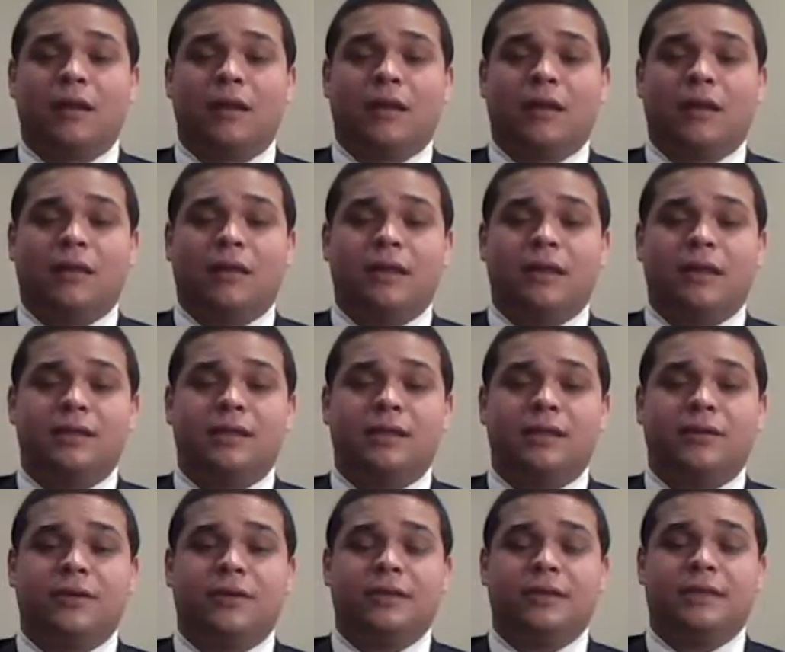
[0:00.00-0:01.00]
These
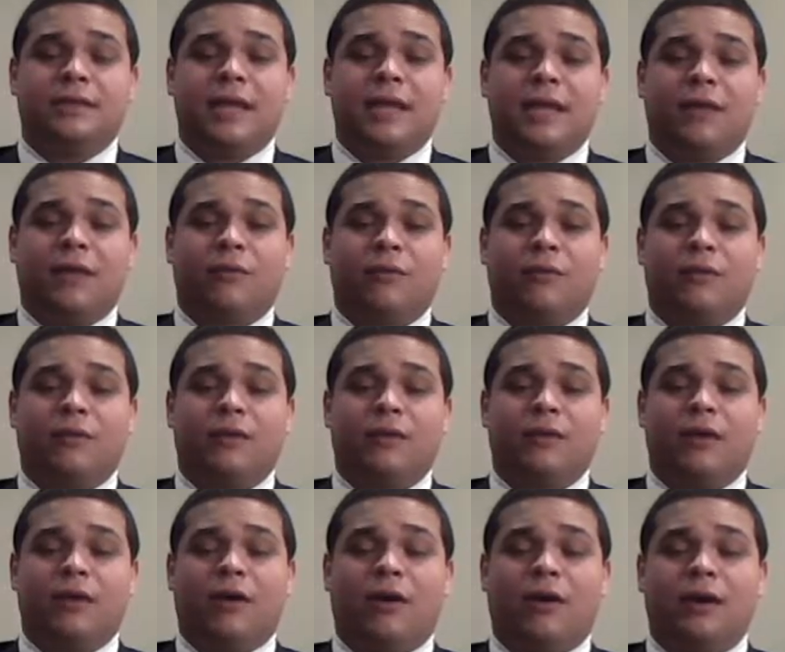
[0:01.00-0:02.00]
theories take root in
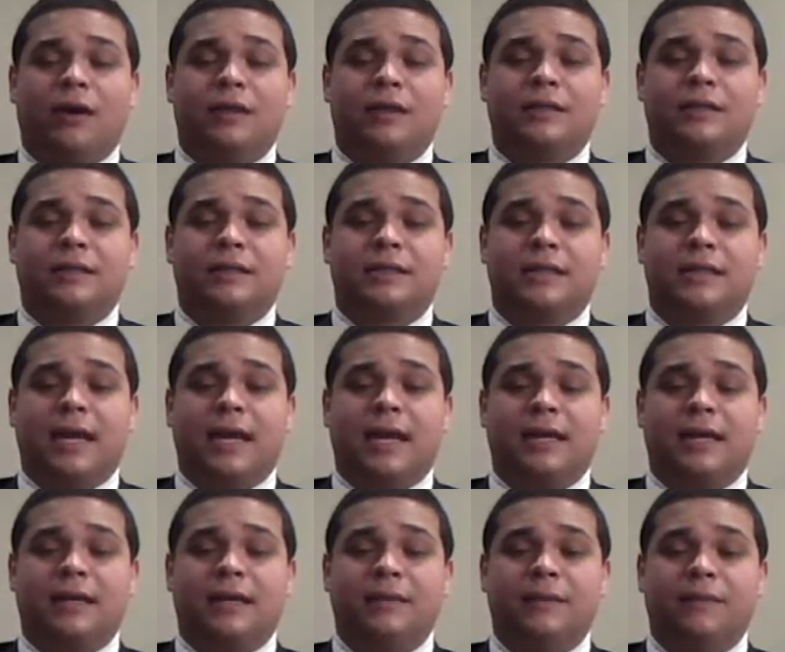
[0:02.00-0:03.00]
the audience's
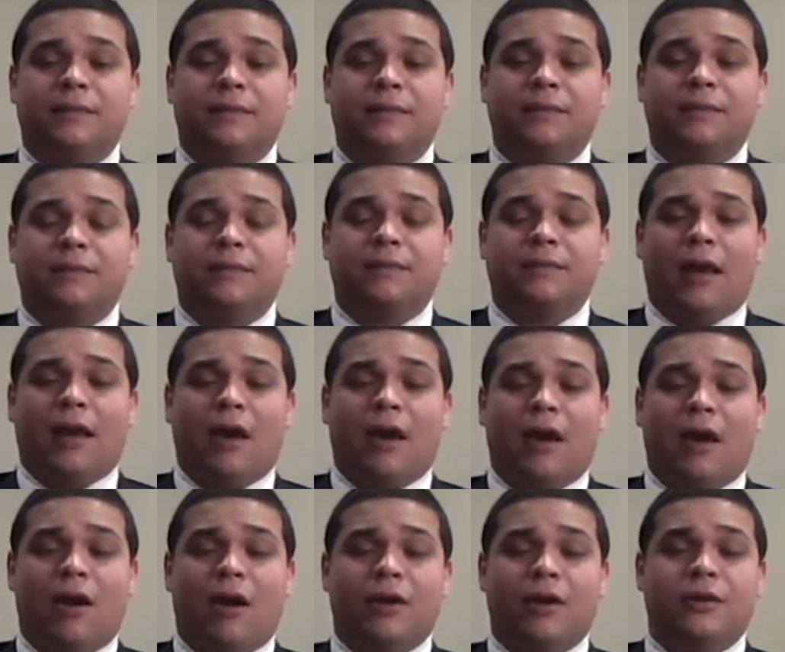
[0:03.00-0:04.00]
psyche.
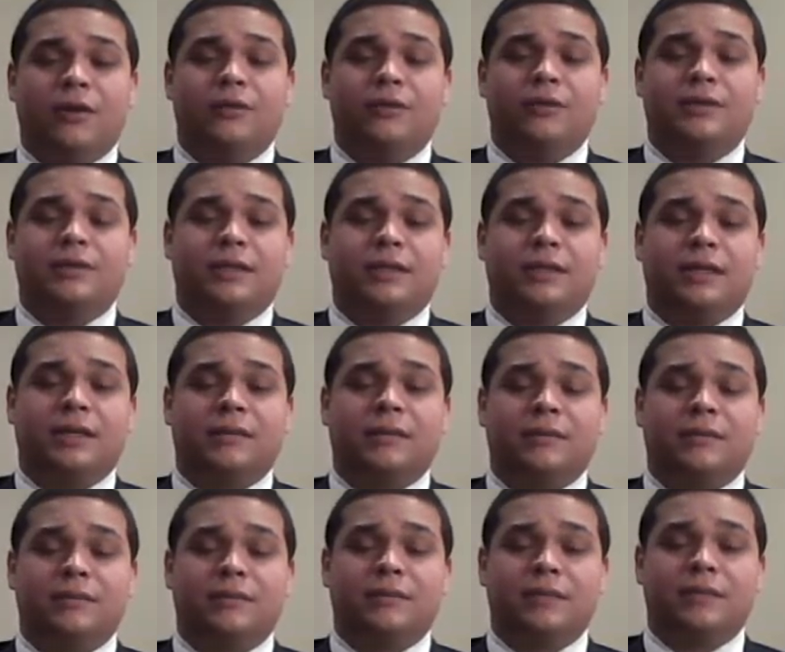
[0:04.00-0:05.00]
Our news
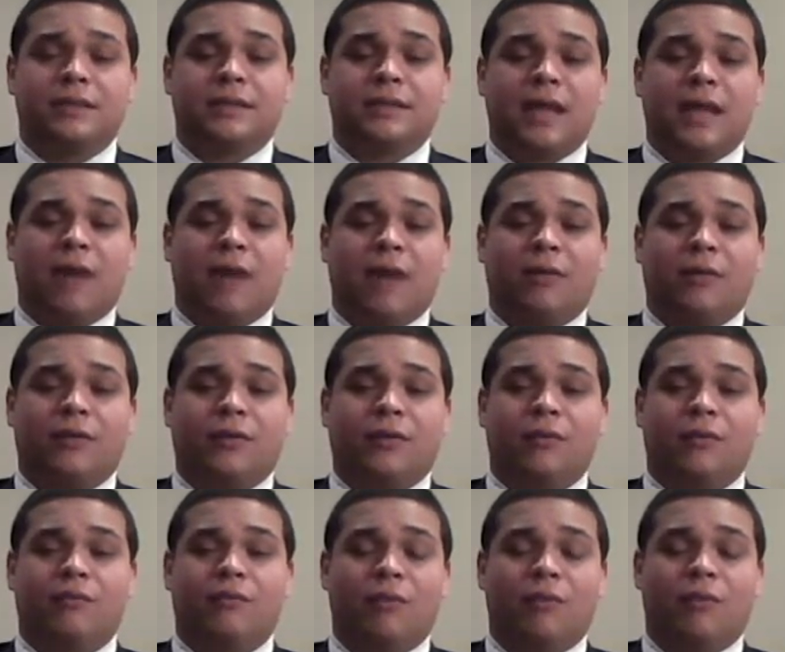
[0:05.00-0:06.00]
team scoured
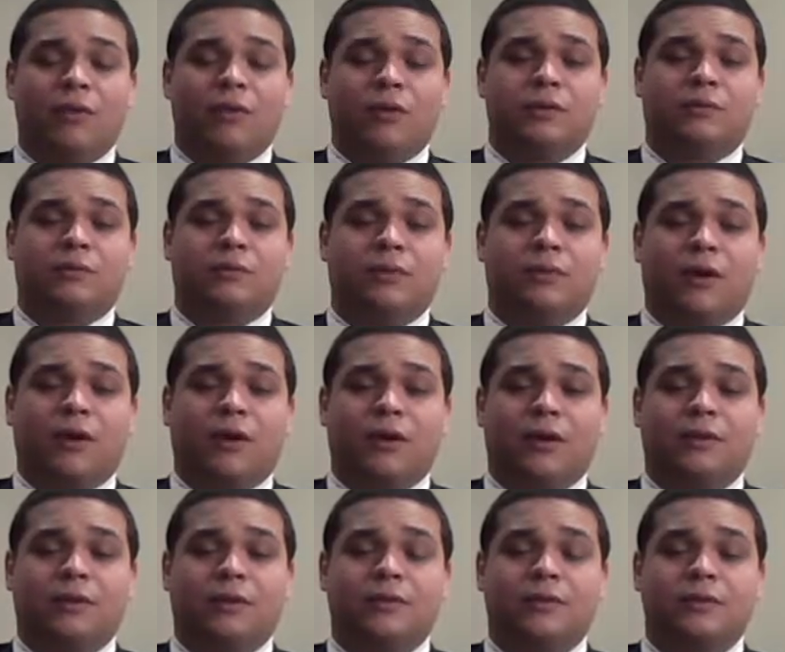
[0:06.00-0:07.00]
through multiple
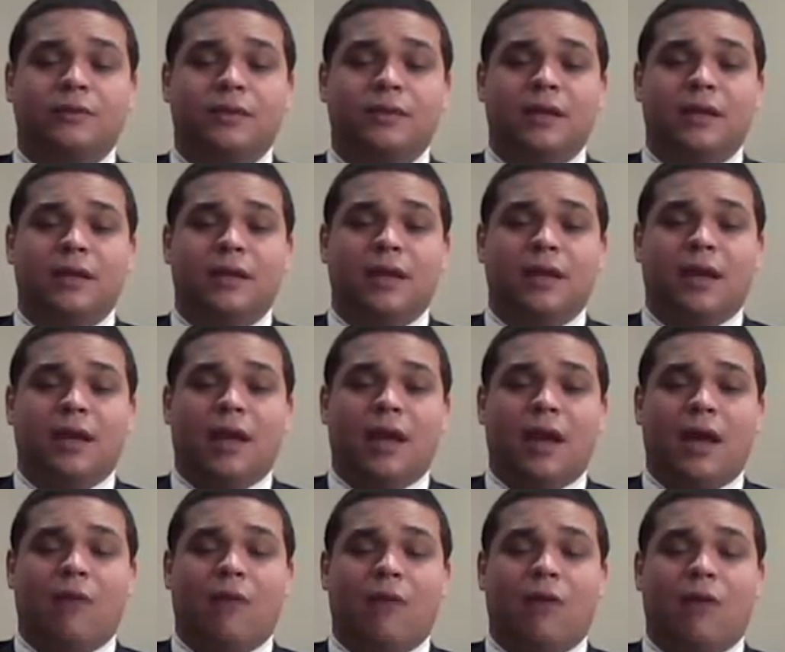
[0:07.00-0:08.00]
articles
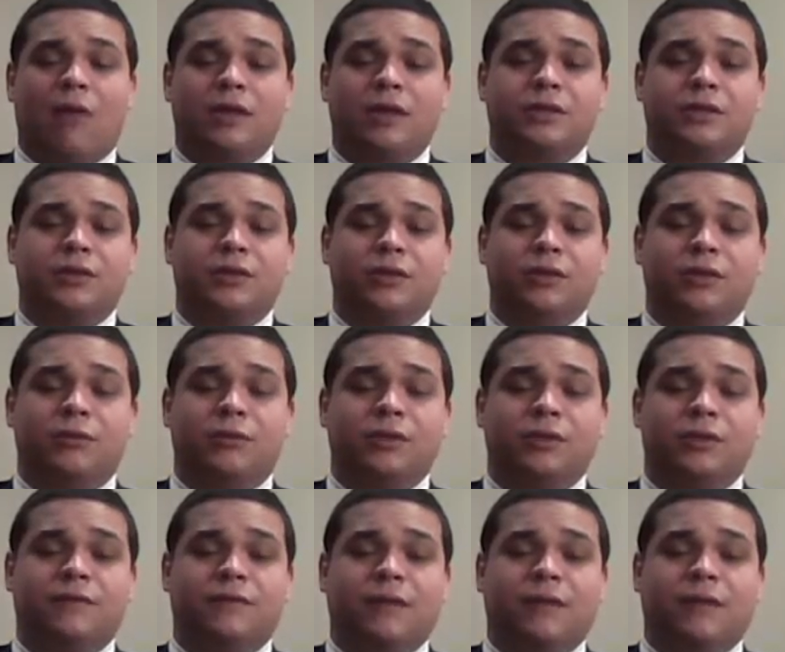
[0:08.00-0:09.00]
and watched
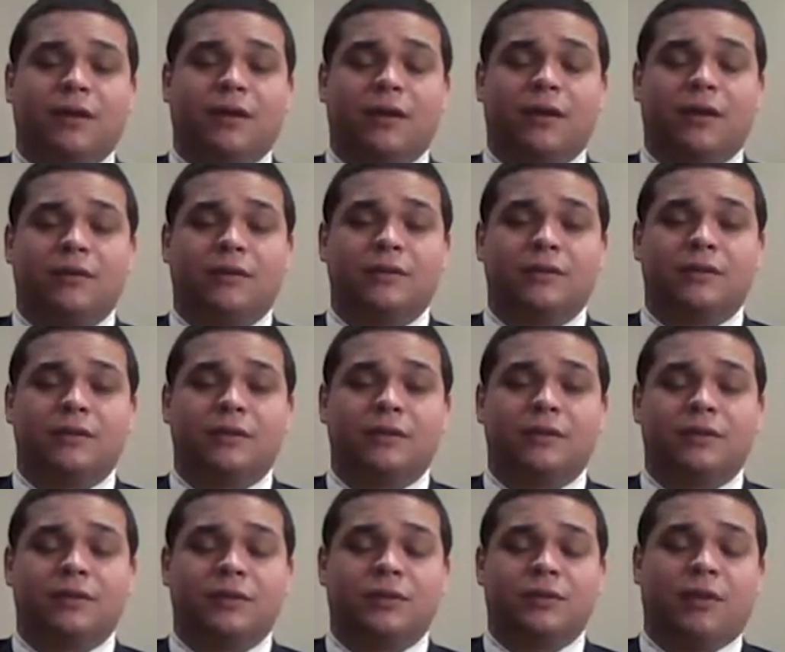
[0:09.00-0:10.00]
numerous videos
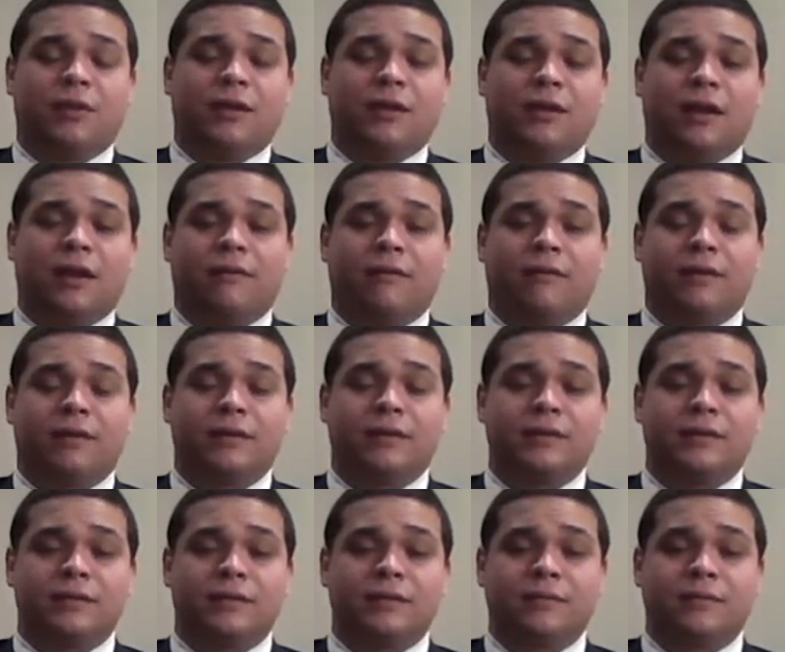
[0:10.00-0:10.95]
to uncover this.